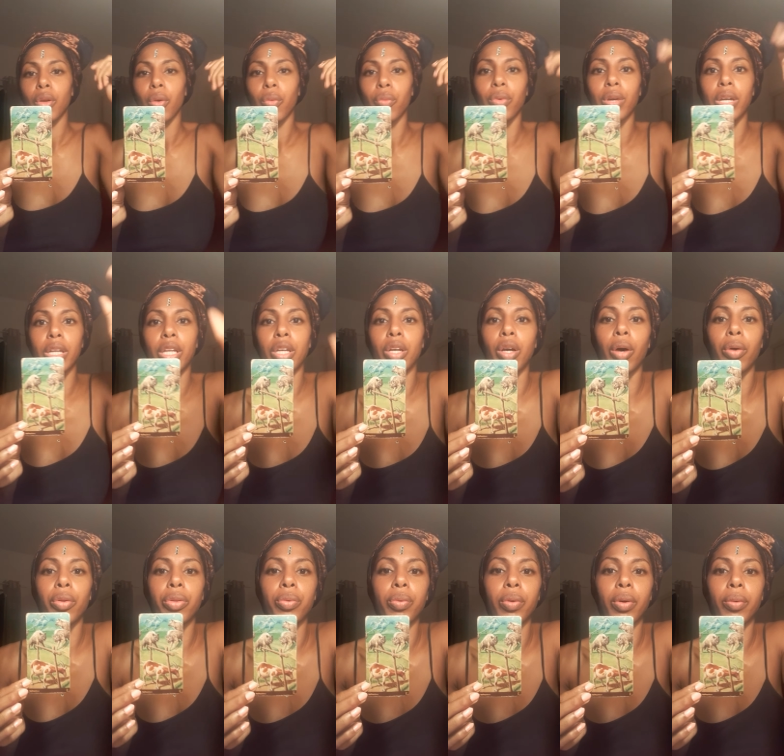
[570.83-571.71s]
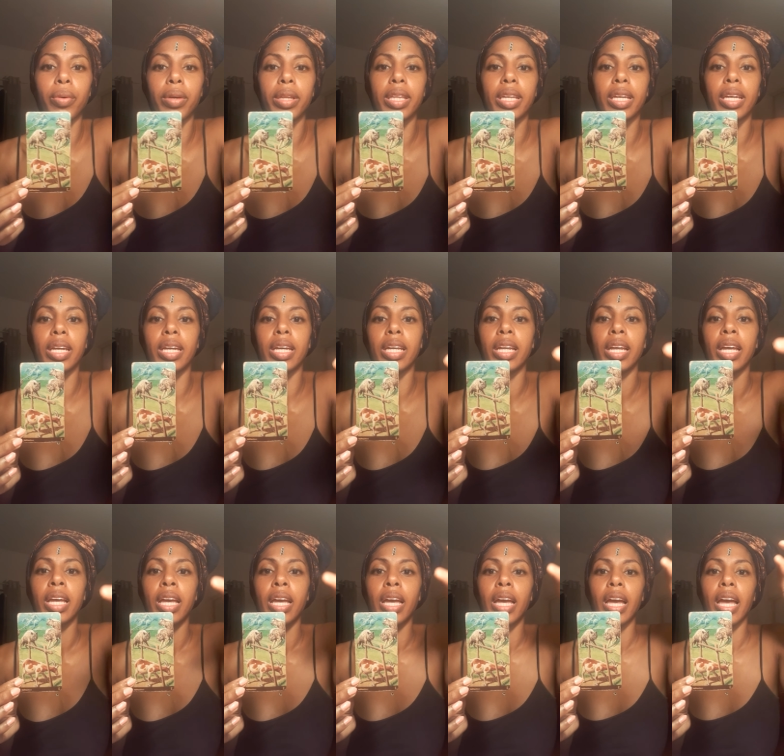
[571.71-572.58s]
really go through with it
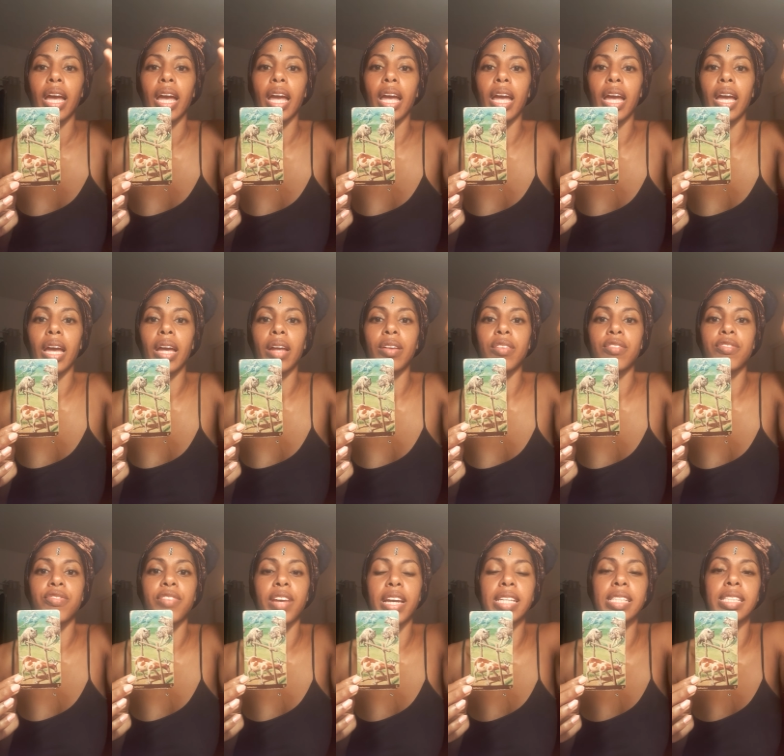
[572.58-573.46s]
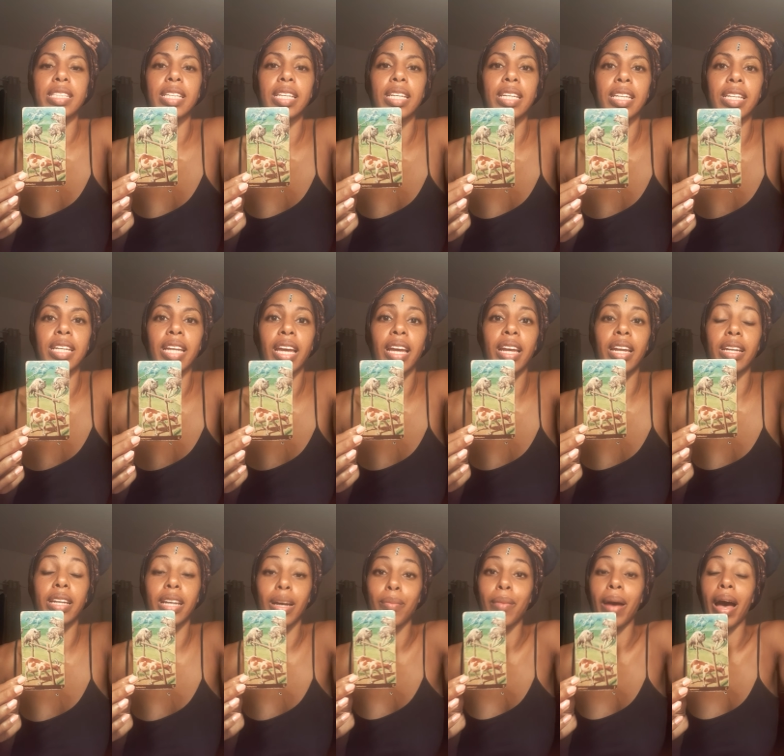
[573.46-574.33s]
and face it
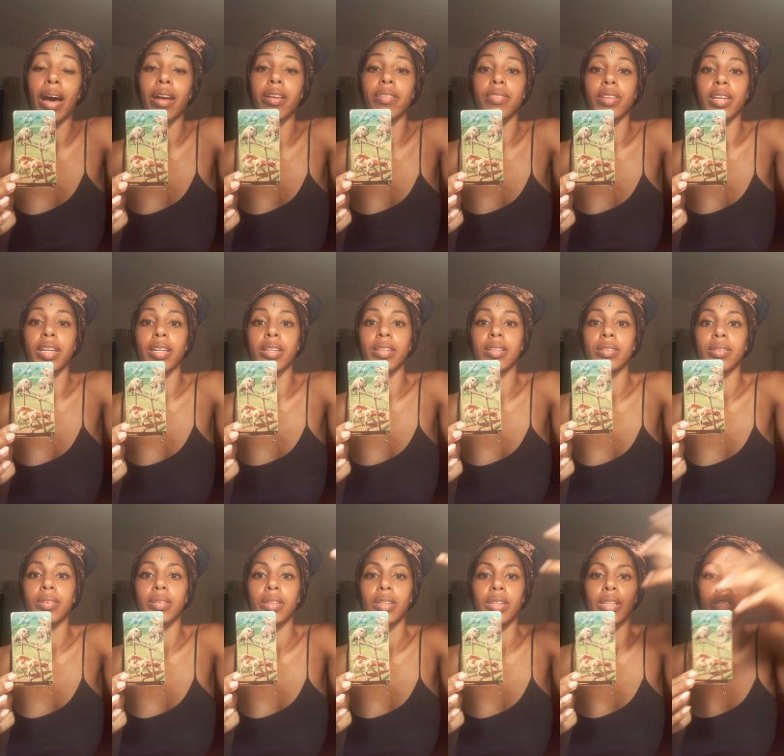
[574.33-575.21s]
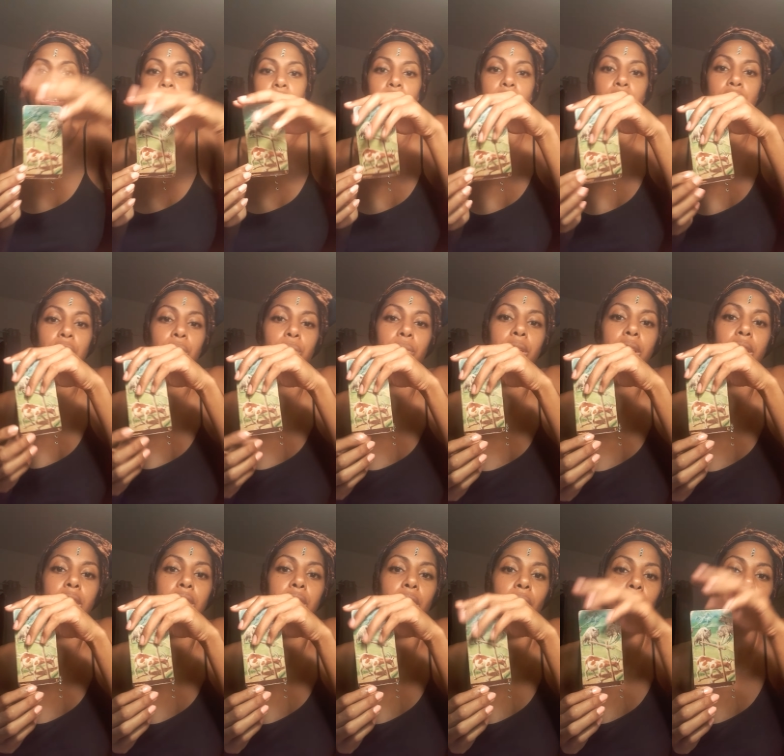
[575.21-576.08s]
and come out of it. So just a
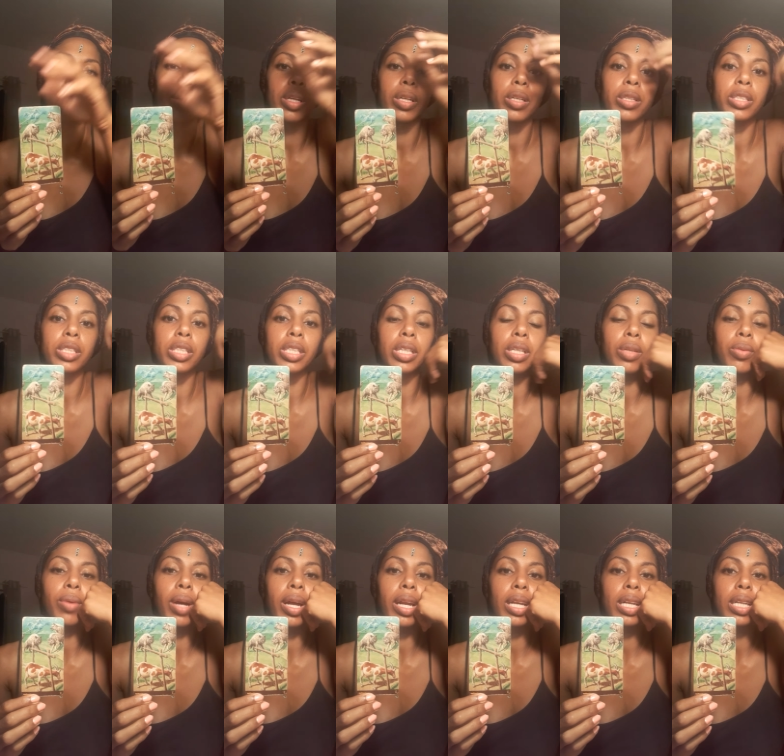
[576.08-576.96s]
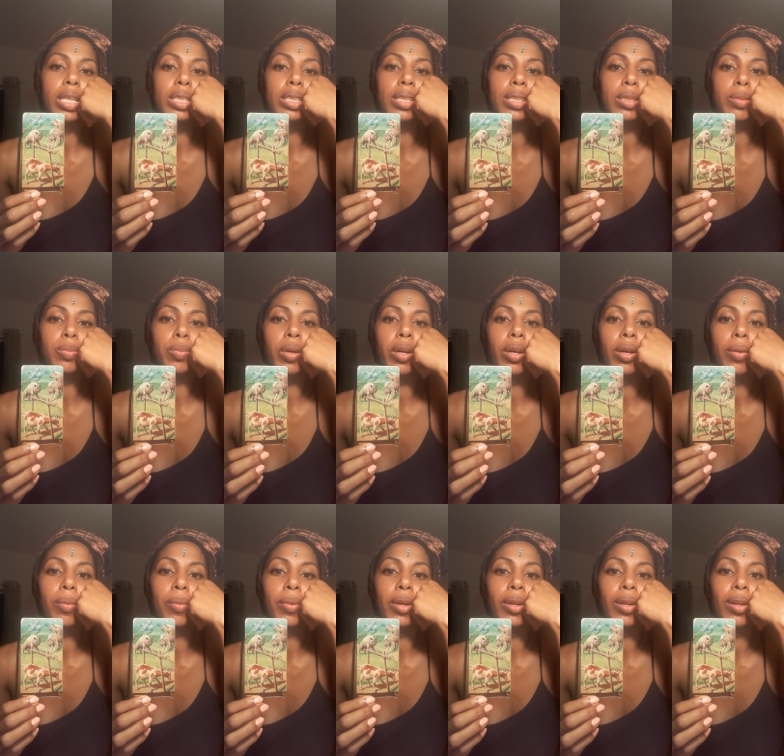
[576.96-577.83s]
really dope energy, readiness the
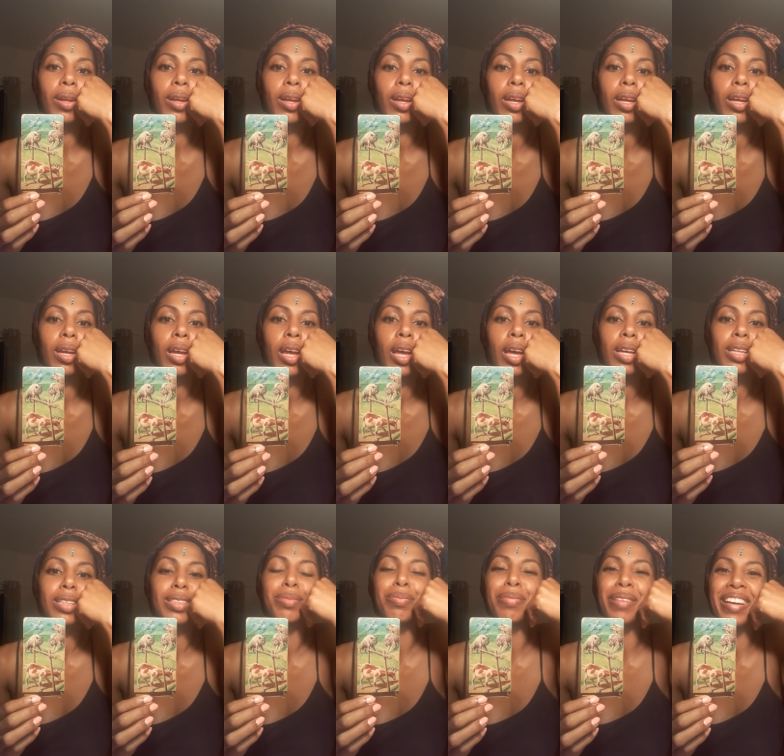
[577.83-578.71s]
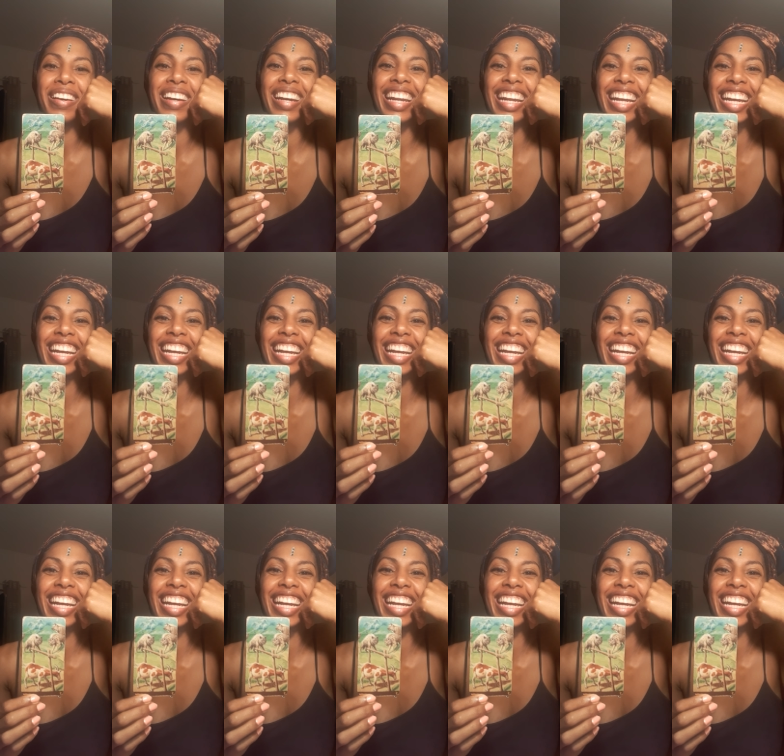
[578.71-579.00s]
spirit it spirit